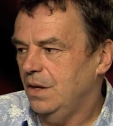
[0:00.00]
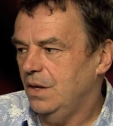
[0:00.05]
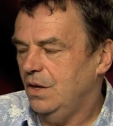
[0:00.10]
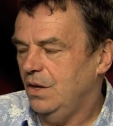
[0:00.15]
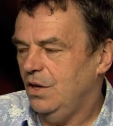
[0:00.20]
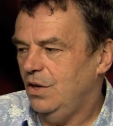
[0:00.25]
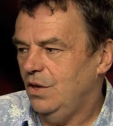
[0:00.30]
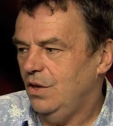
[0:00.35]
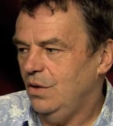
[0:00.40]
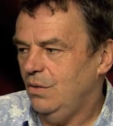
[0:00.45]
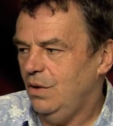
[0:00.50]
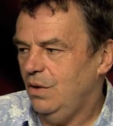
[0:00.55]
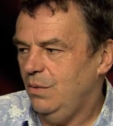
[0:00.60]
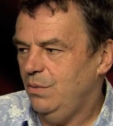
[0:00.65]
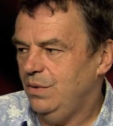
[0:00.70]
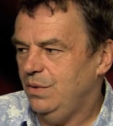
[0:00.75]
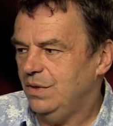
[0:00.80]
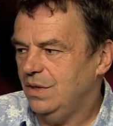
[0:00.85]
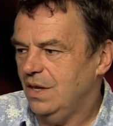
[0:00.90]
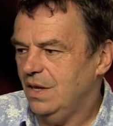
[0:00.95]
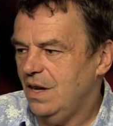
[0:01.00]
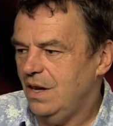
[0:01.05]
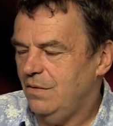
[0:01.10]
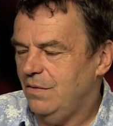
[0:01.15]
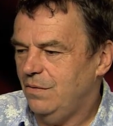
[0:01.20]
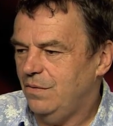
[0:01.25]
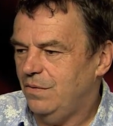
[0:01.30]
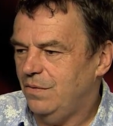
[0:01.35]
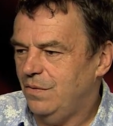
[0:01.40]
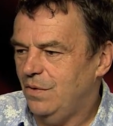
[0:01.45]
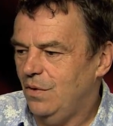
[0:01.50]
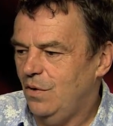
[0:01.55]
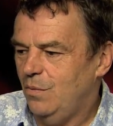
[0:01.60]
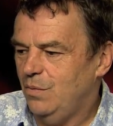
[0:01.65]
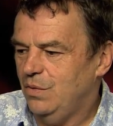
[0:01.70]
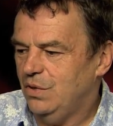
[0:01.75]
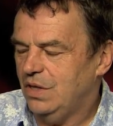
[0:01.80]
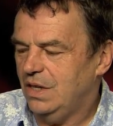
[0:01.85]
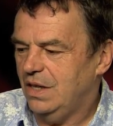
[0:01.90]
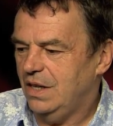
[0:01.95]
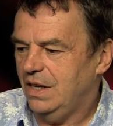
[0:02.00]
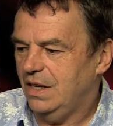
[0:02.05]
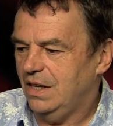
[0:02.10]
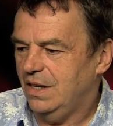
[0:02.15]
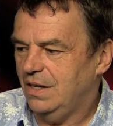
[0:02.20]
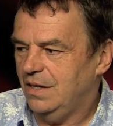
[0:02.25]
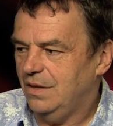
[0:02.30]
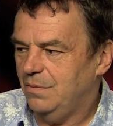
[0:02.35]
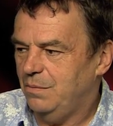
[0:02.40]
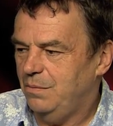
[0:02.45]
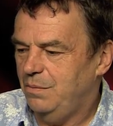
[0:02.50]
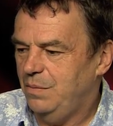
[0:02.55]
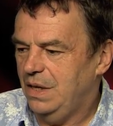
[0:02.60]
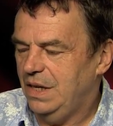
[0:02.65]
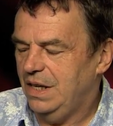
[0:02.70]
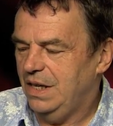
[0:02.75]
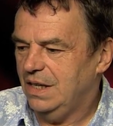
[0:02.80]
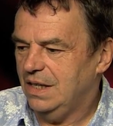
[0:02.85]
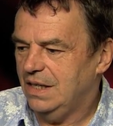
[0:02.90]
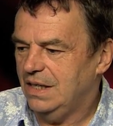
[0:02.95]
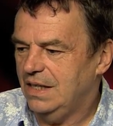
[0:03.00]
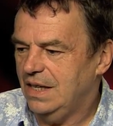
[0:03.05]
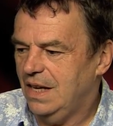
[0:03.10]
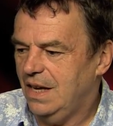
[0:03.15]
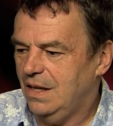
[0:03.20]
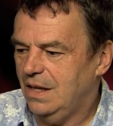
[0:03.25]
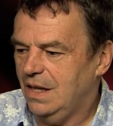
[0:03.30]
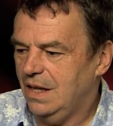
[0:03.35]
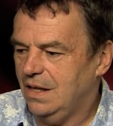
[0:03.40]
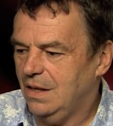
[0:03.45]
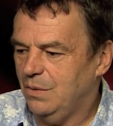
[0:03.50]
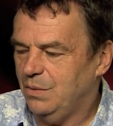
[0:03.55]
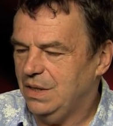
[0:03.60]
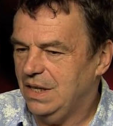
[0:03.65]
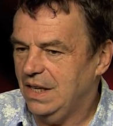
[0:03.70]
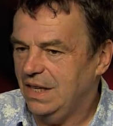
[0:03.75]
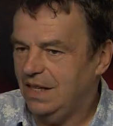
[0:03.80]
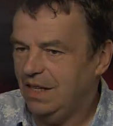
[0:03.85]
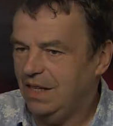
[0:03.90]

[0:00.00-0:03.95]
you know, it was kind of almost like building a set that was like